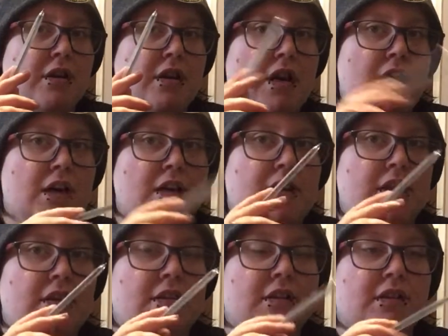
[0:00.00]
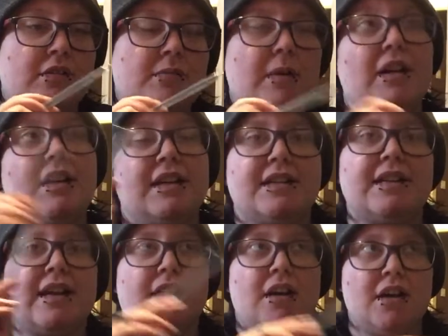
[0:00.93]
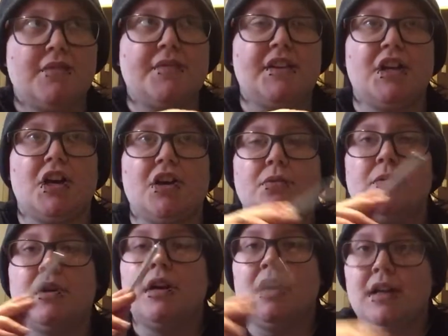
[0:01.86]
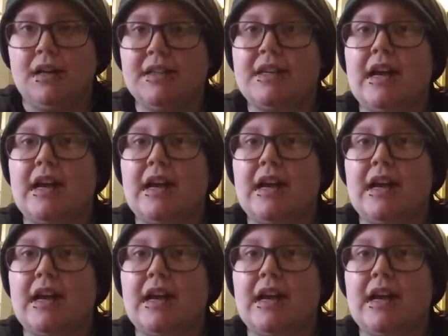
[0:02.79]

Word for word: uh, well a link to her video, a link to